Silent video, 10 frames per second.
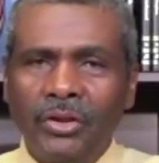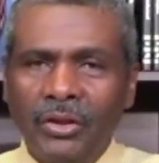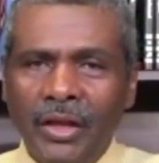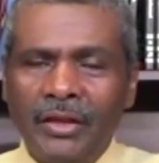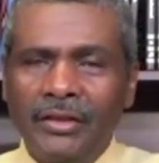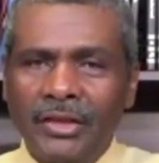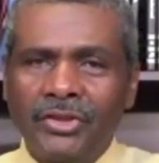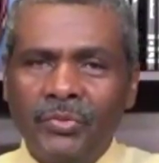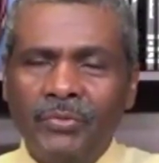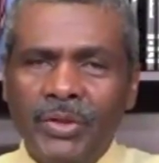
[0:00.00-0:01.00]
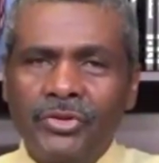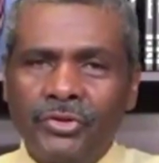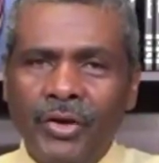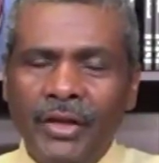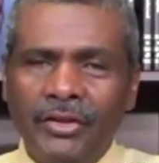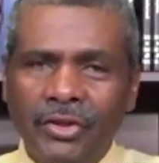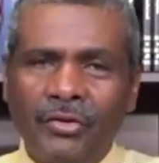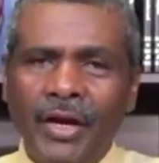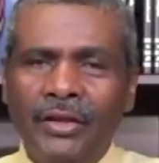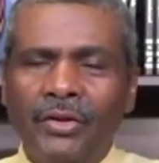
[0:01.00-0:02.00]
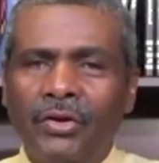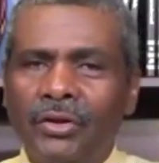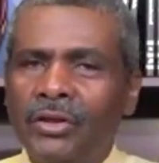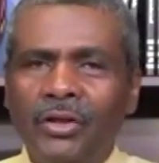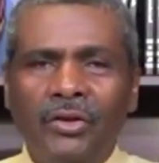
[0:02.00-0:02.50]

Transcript: the lady that she would be training the granddaughter,